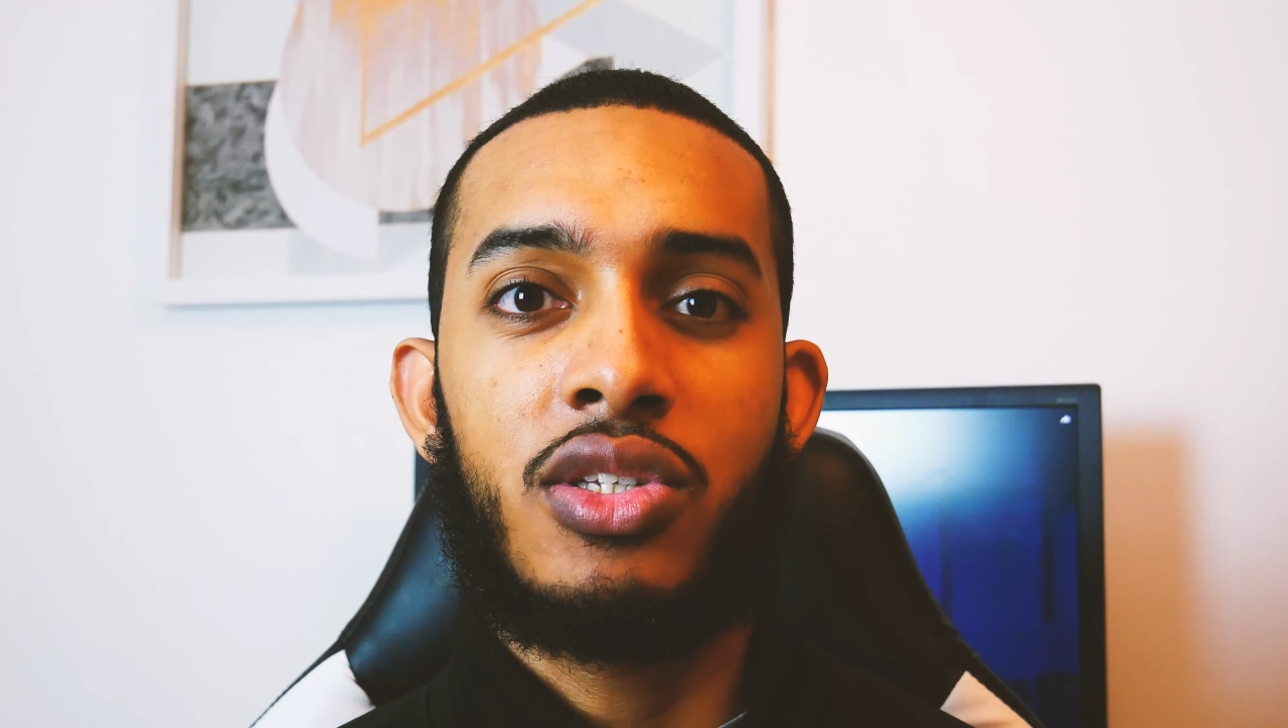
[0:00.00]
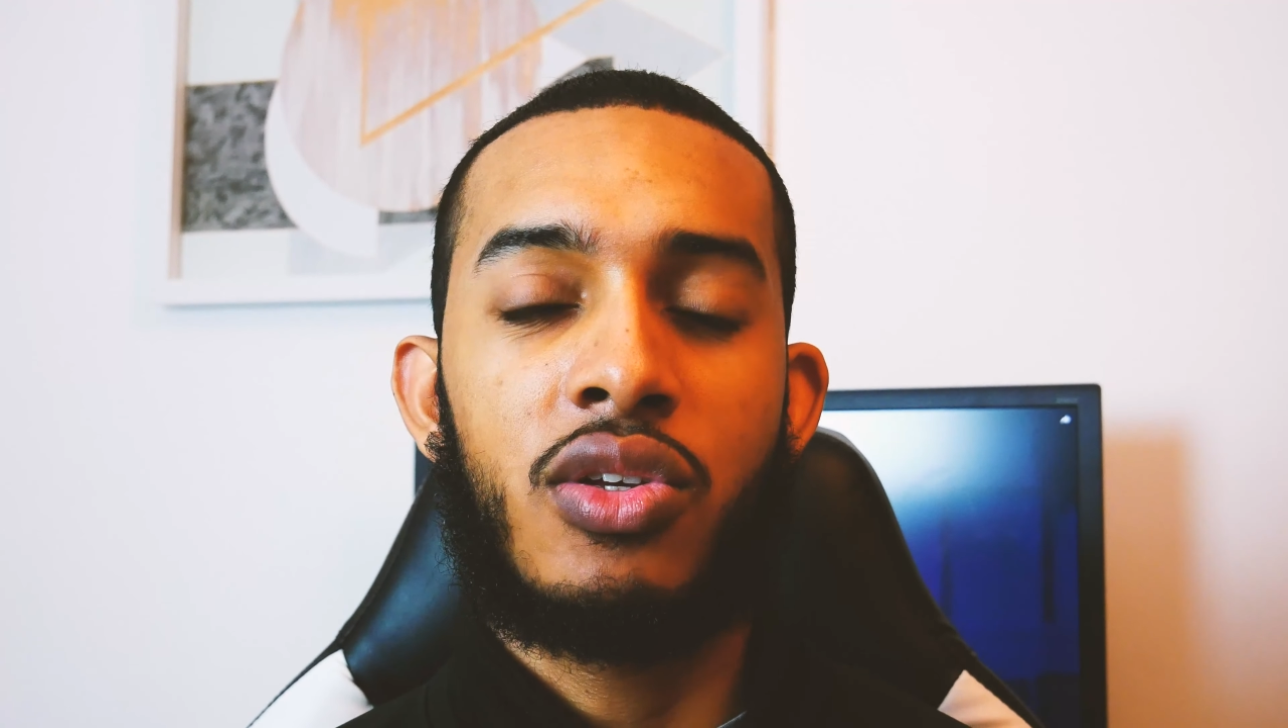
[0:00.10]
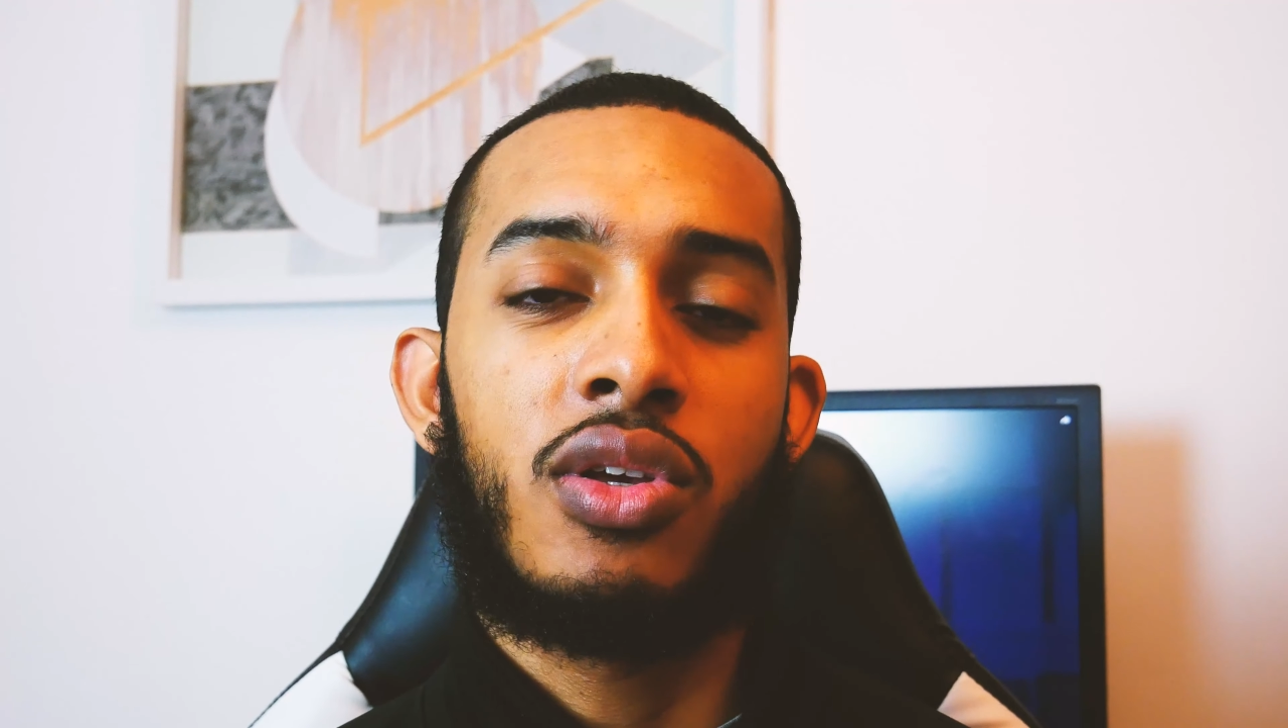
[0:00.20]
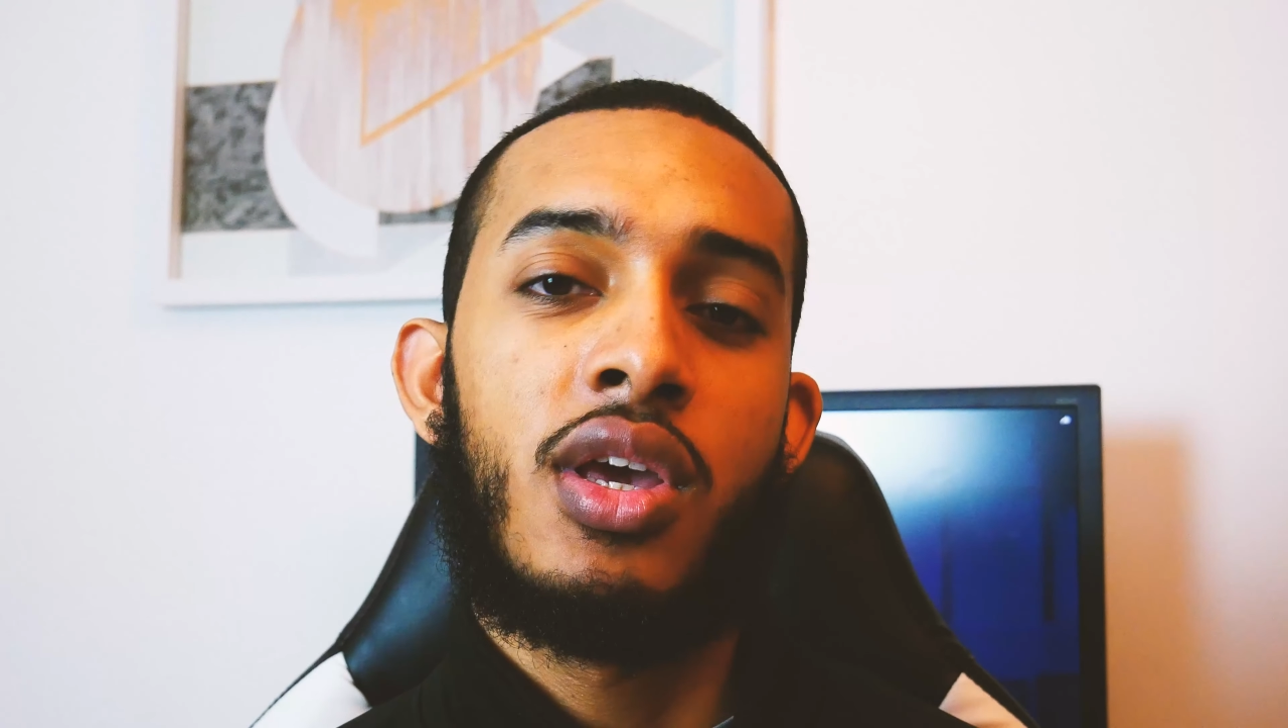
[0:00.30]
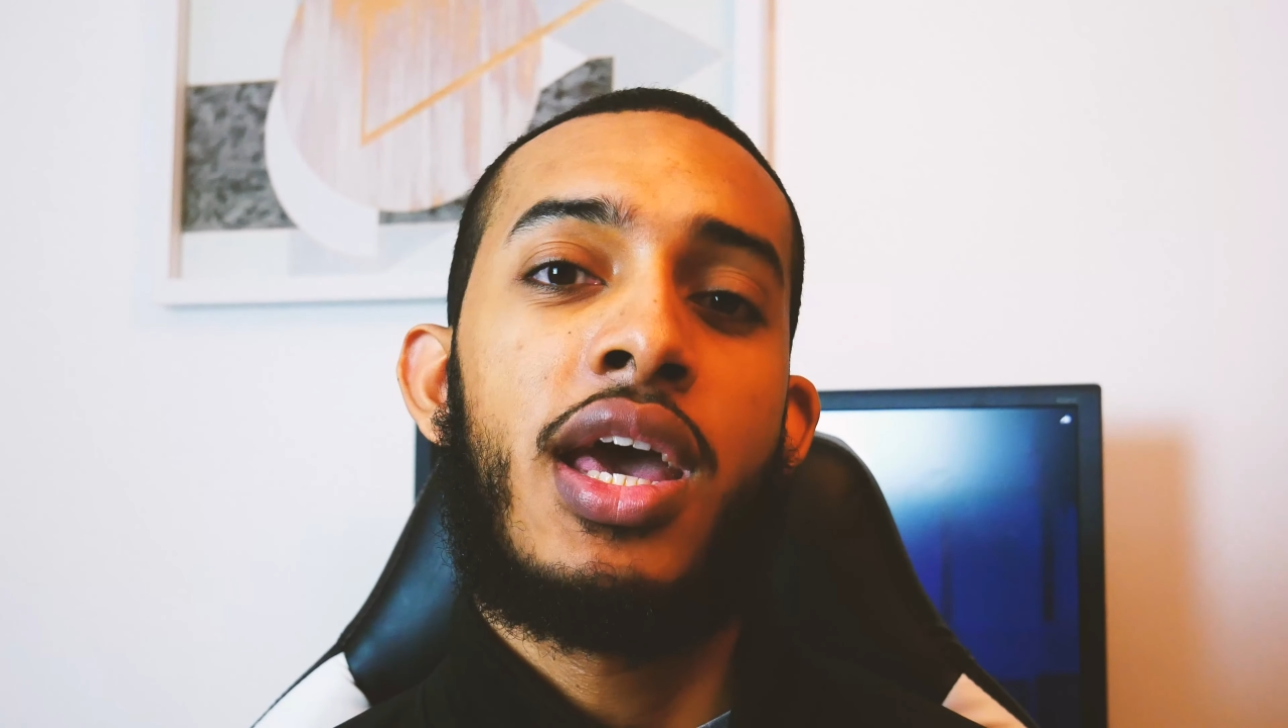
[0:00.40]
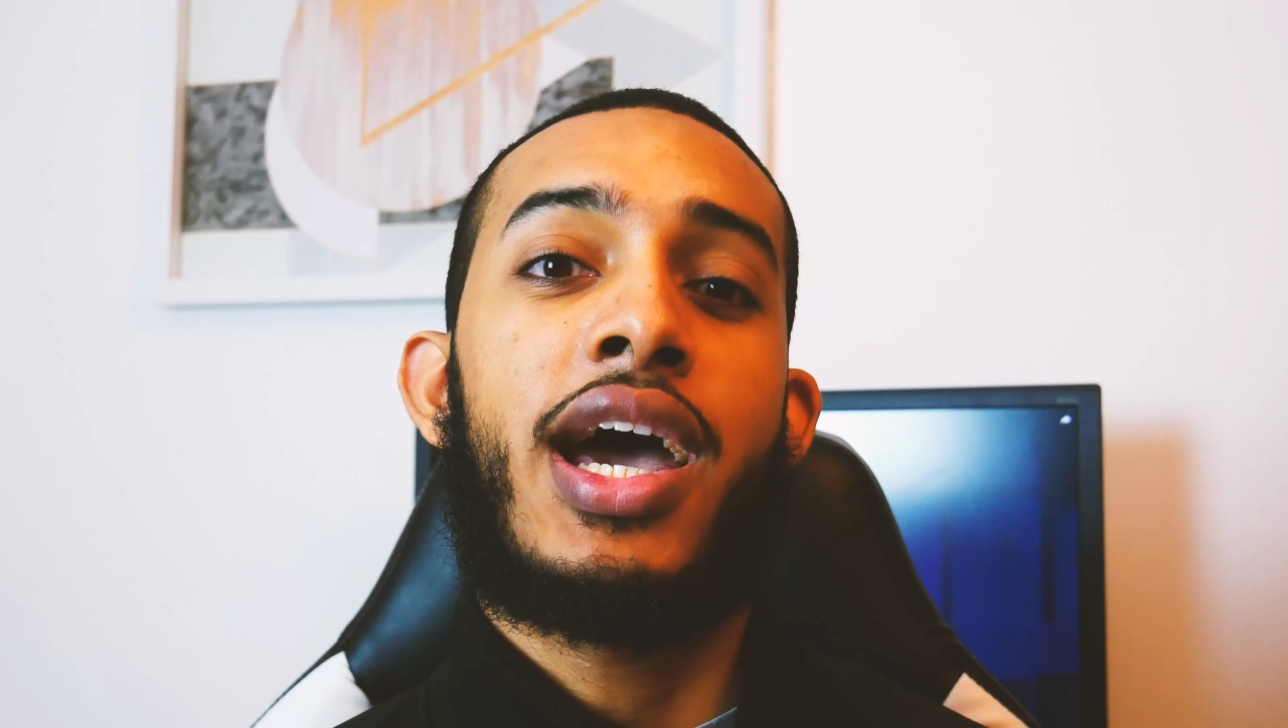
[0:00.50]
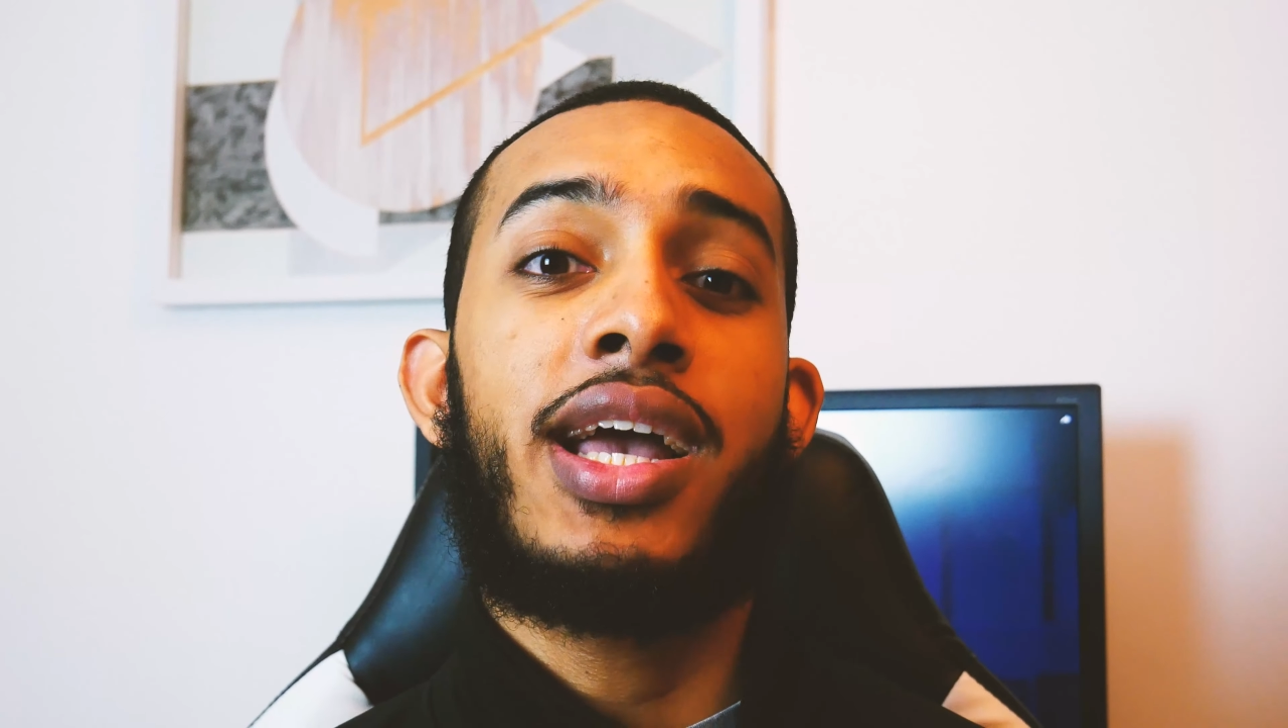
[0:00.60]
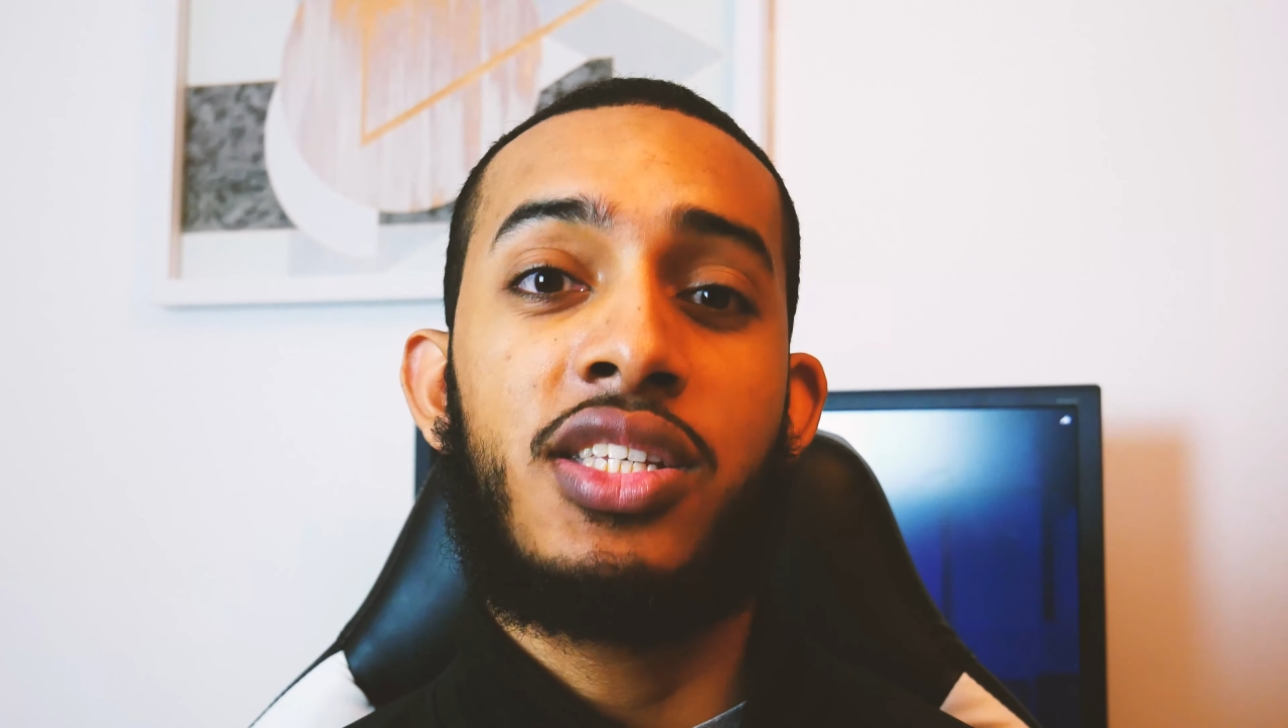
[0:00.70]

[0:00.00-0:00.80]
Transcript: So I